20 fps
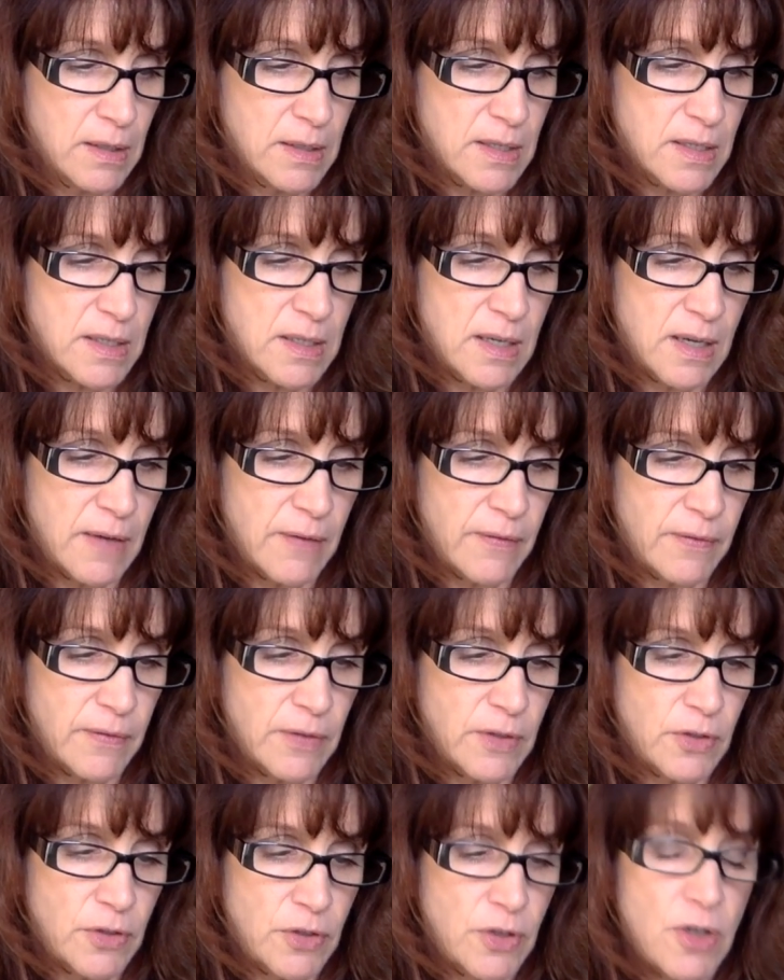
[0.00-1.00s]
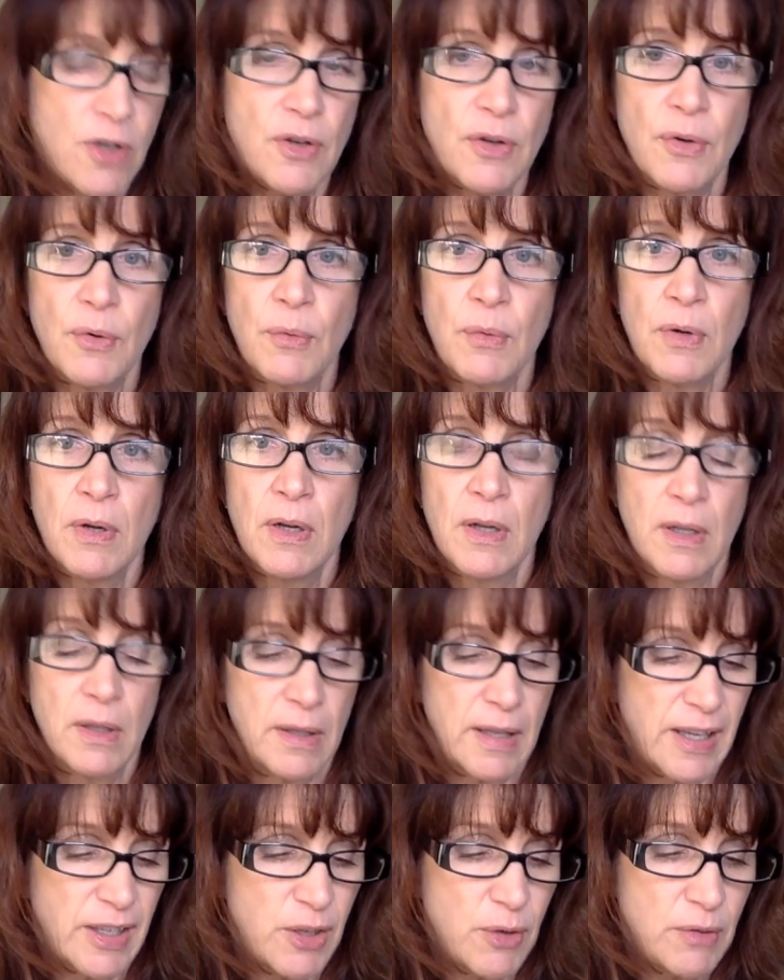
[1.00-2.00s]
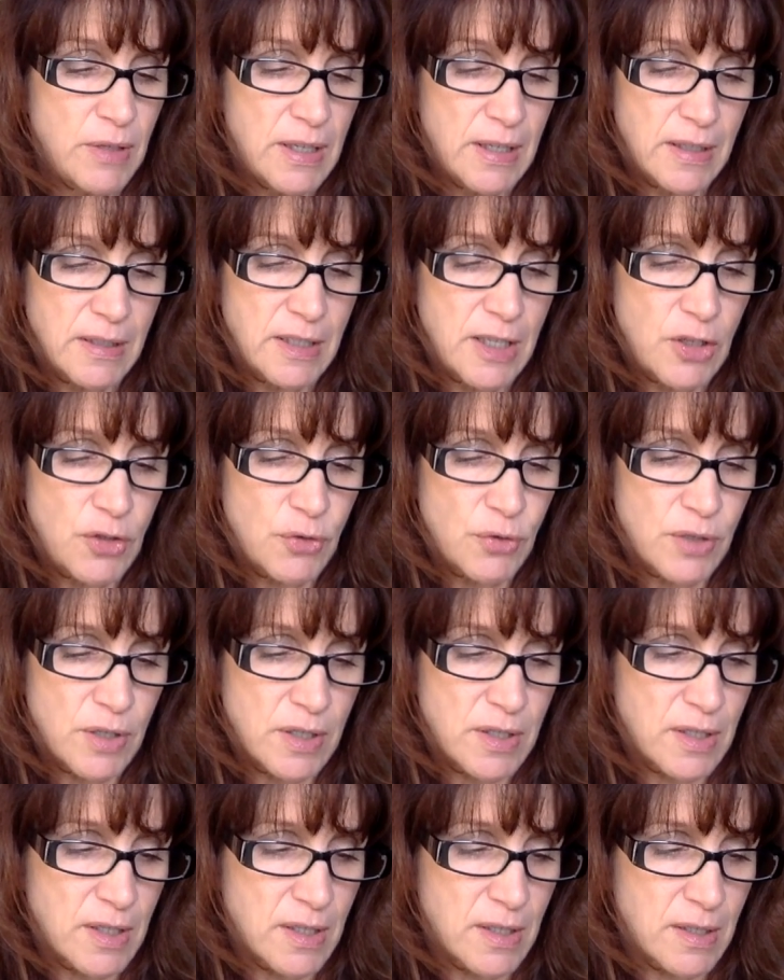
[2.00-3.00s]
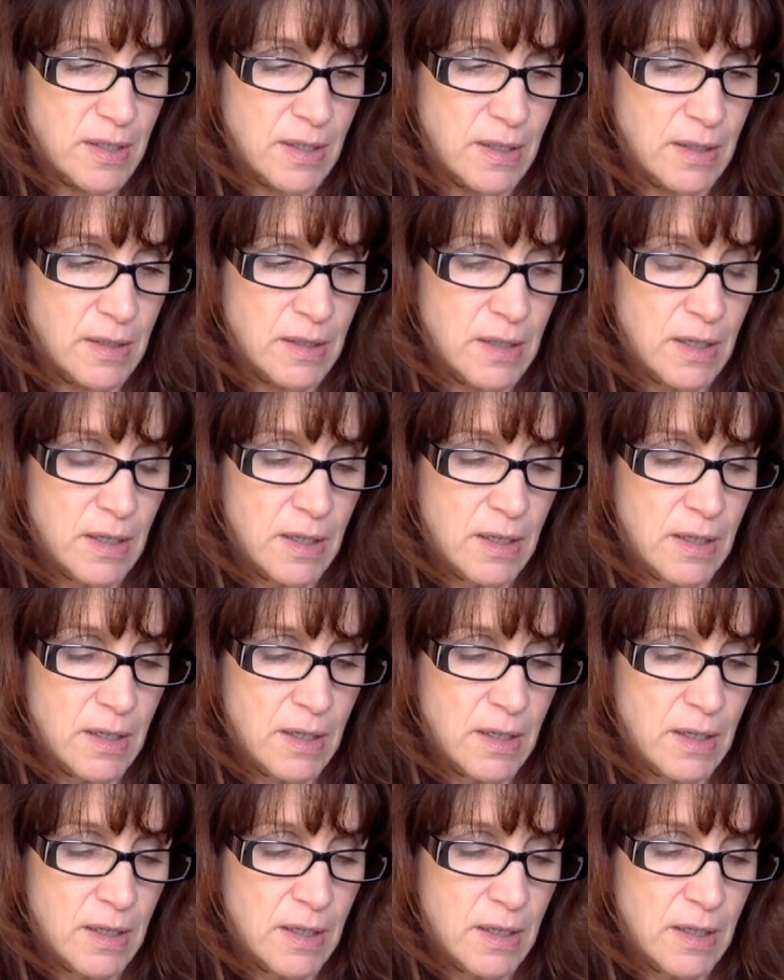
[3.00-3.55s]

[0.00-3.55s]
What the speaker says: Sniff. You? Like you need a teacher's assistant.